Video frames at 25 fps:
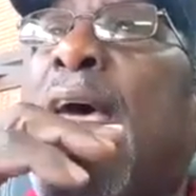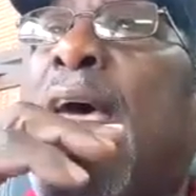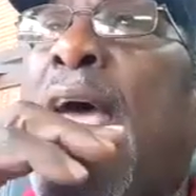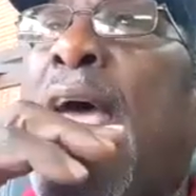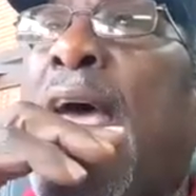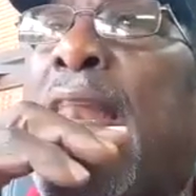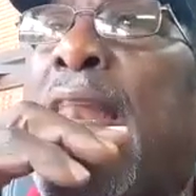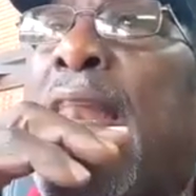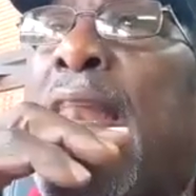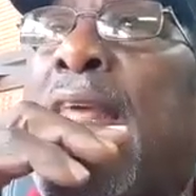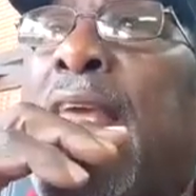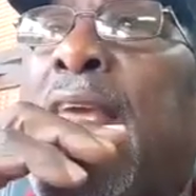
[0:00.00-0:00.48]

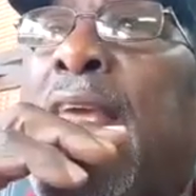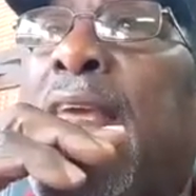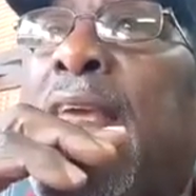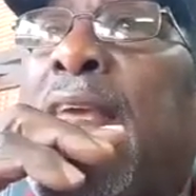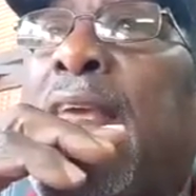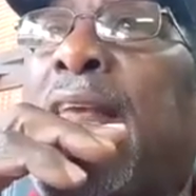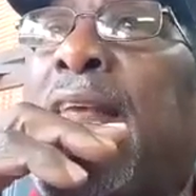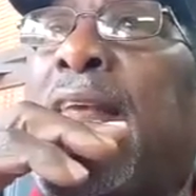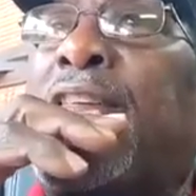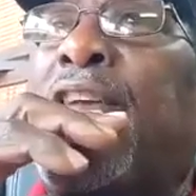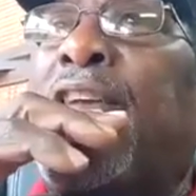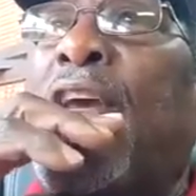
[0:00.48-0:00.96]
And
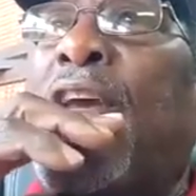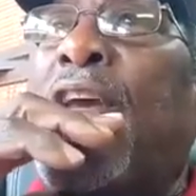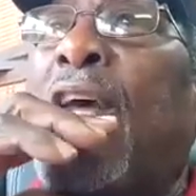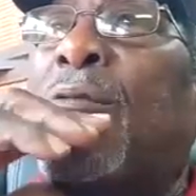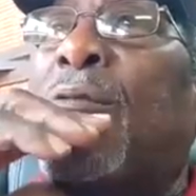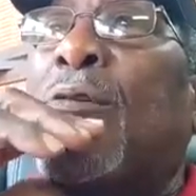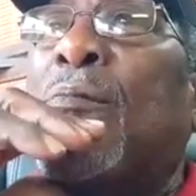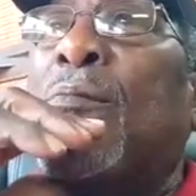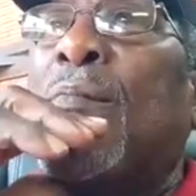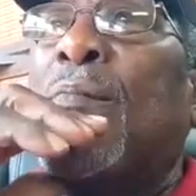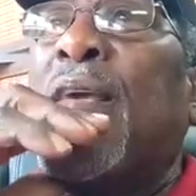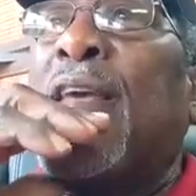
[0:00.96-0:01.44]
he
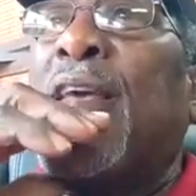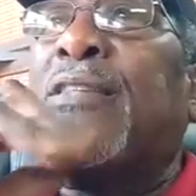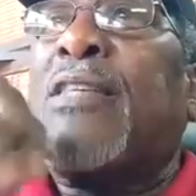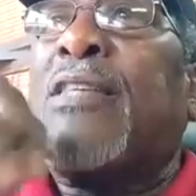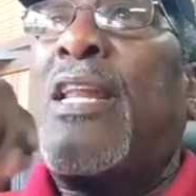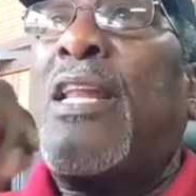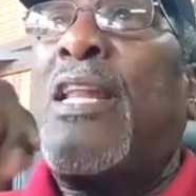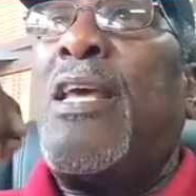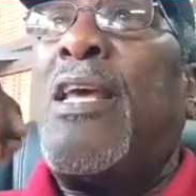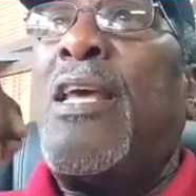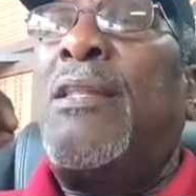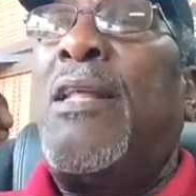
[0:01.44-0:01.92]
shared with me, he
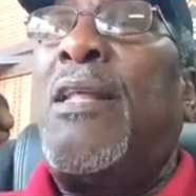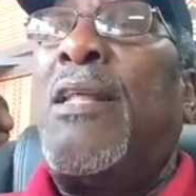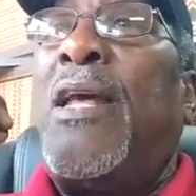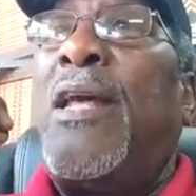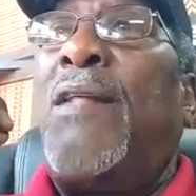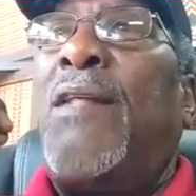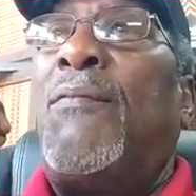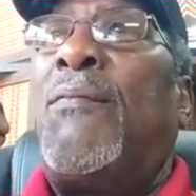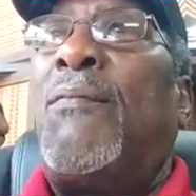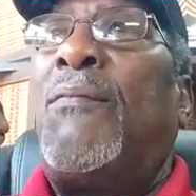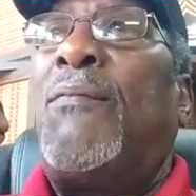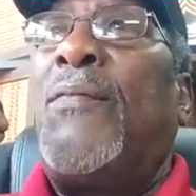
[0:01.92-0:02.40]
said
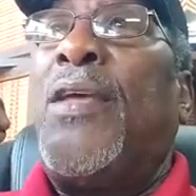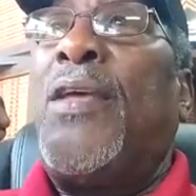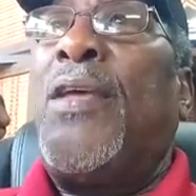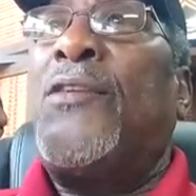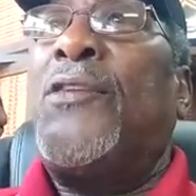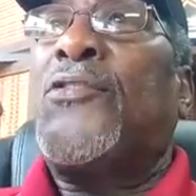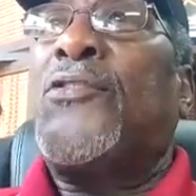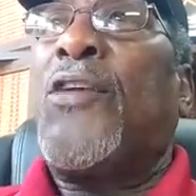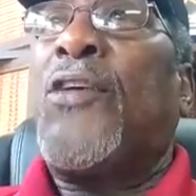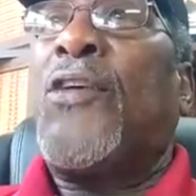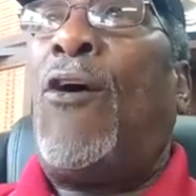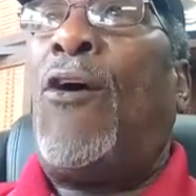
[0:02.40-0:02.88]
in
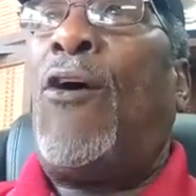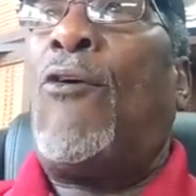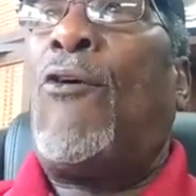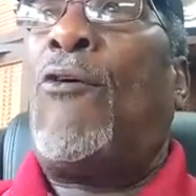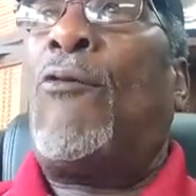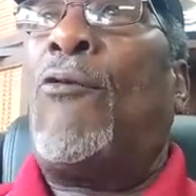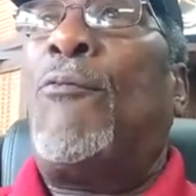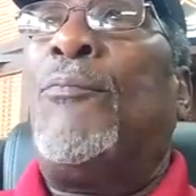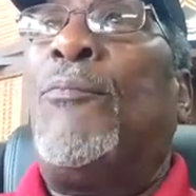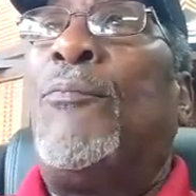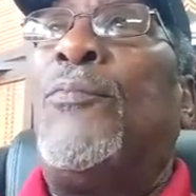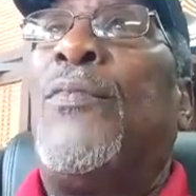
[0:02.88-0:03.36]
his
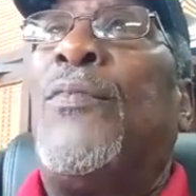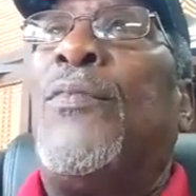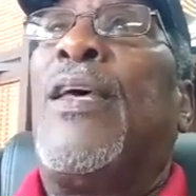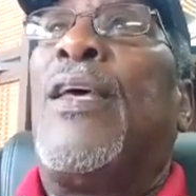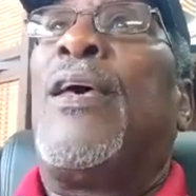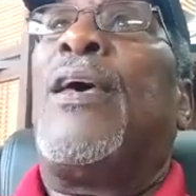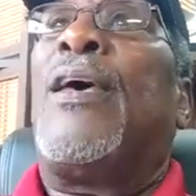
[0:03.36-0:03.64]
home,